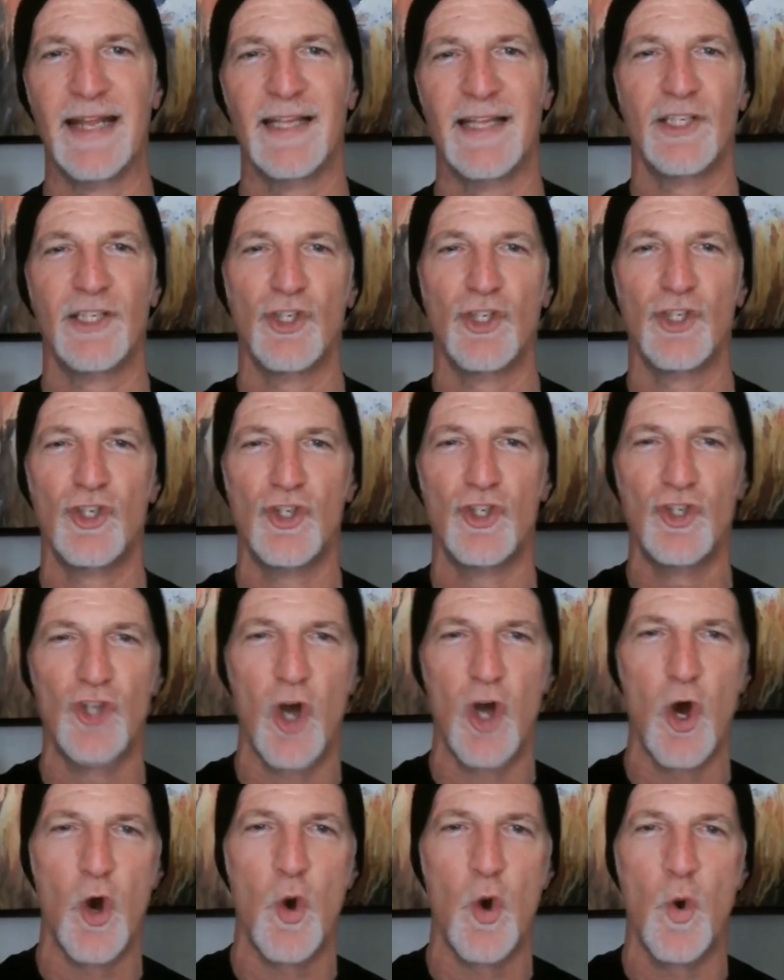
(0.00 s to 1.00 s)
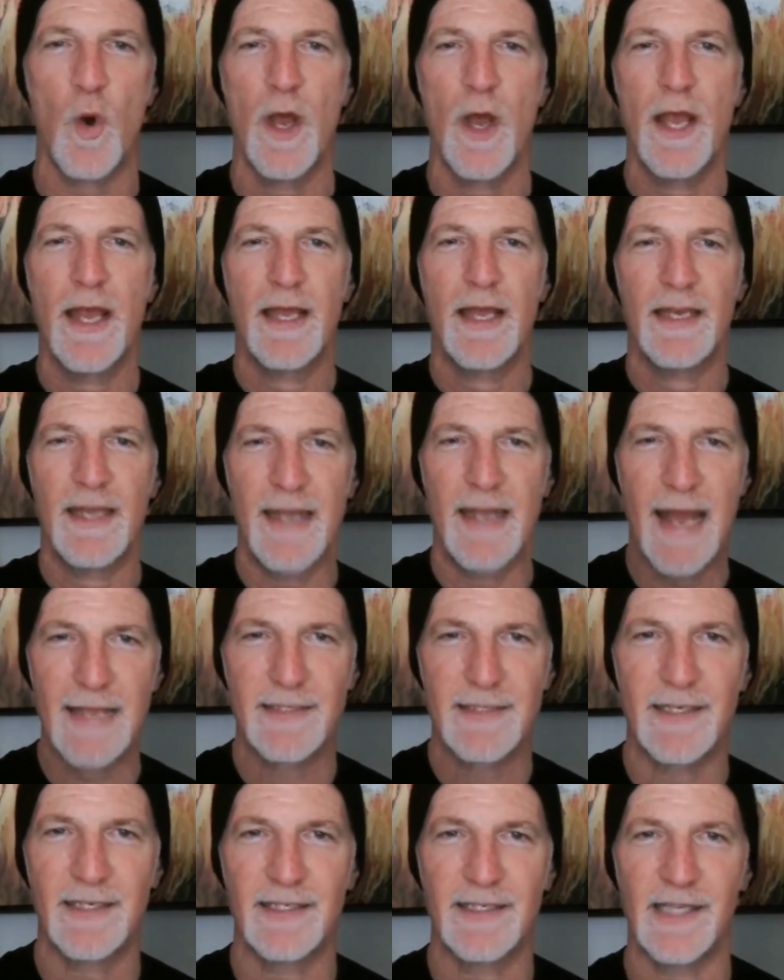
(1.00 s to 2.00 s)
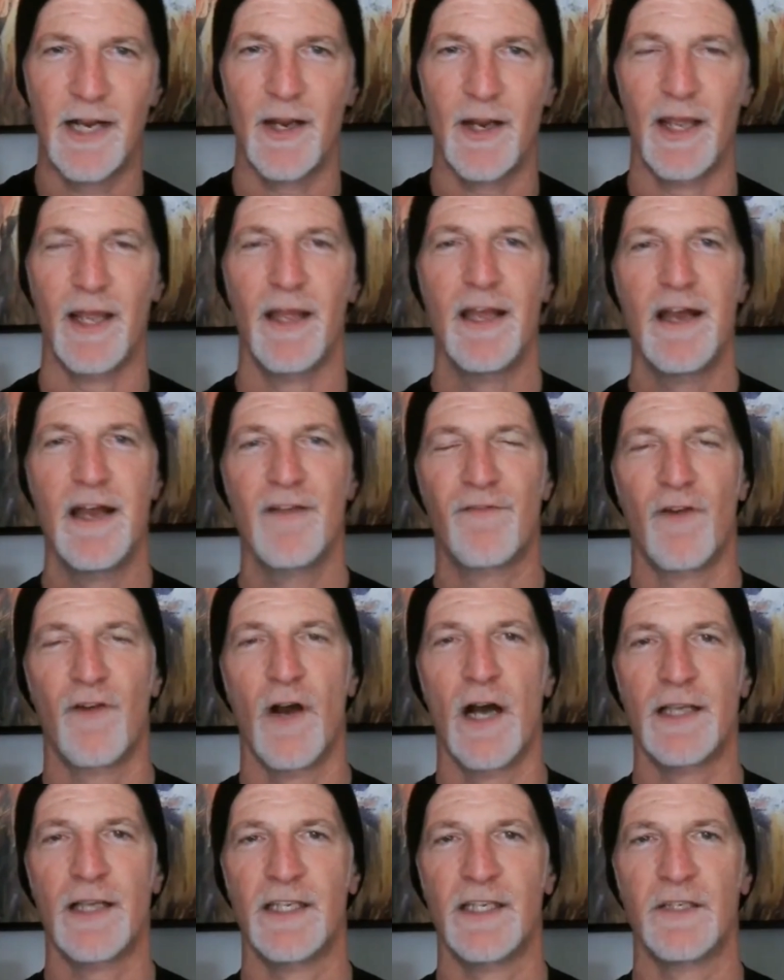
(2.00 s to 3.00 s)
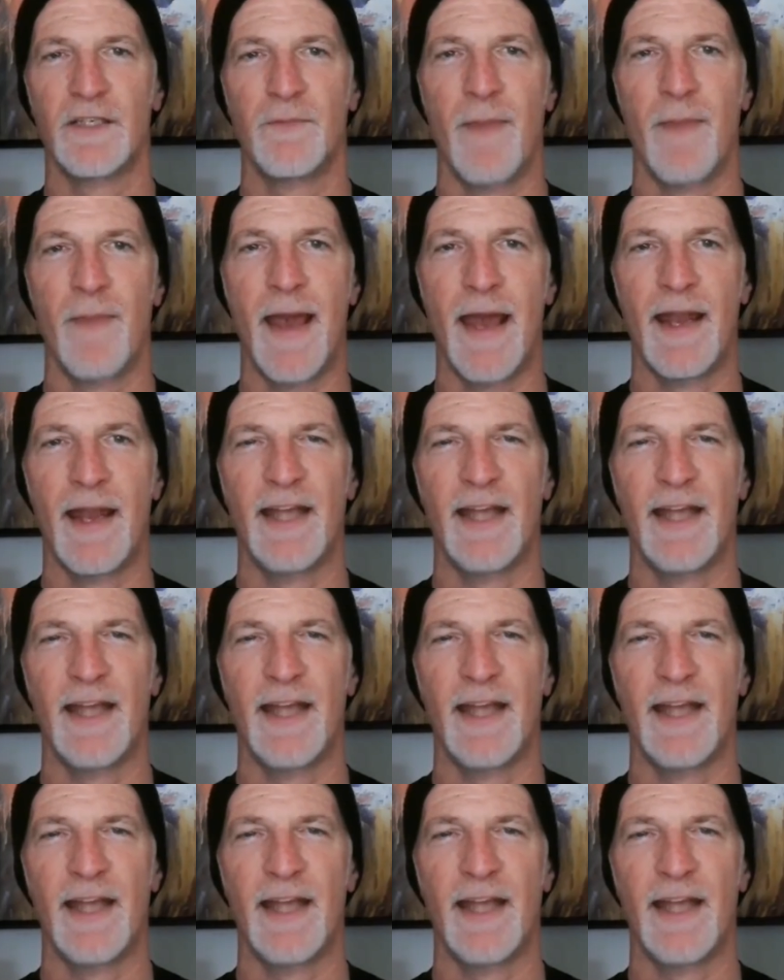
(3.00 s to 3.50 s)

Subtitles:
And this is so necessary for us as men.